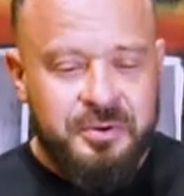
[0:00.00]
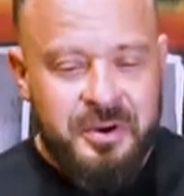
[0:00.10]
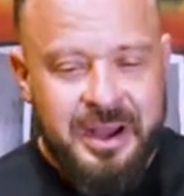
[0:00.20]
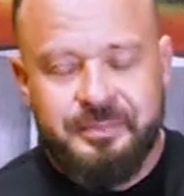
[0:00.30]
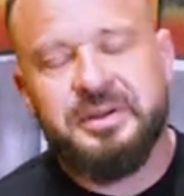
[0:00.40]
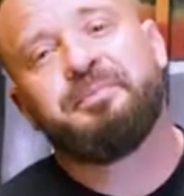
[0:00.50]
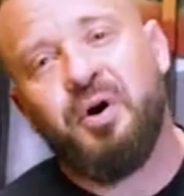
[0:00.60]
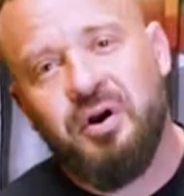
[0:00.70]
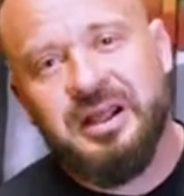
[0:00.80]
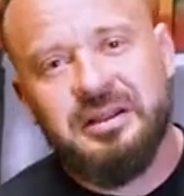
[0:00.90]
grew up in
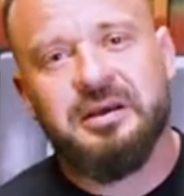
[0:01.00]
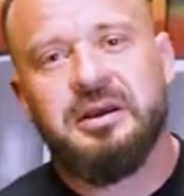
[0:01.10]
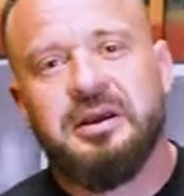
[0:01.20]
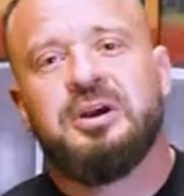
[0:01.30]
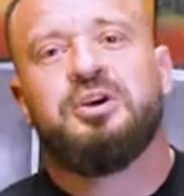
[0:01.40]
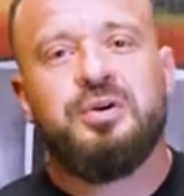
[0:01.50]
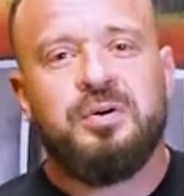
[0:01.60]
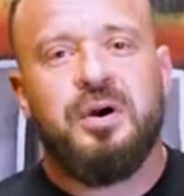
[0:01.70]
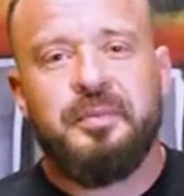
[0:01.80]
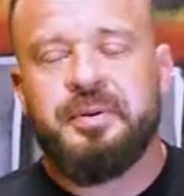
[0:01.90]
Poland,
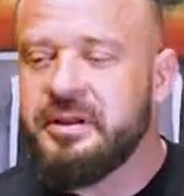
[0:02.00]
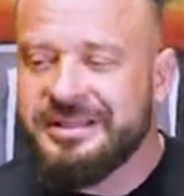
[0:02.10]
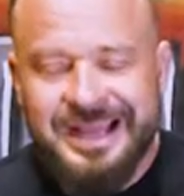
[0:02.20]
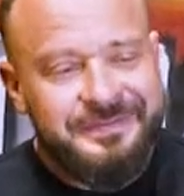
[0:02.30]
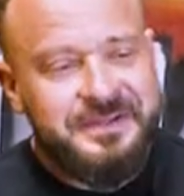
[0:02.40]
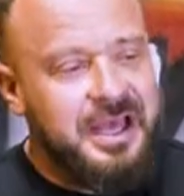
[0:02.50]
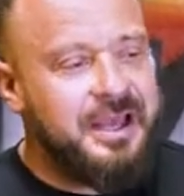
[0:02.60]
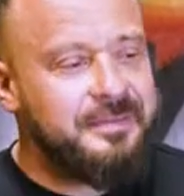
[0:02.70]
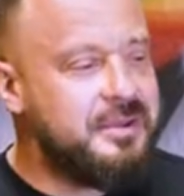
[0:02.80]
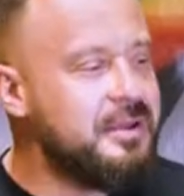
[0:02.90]
Europe, tough
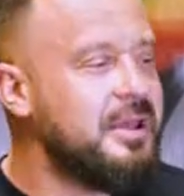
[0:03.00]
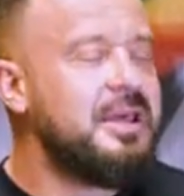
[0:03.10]
times.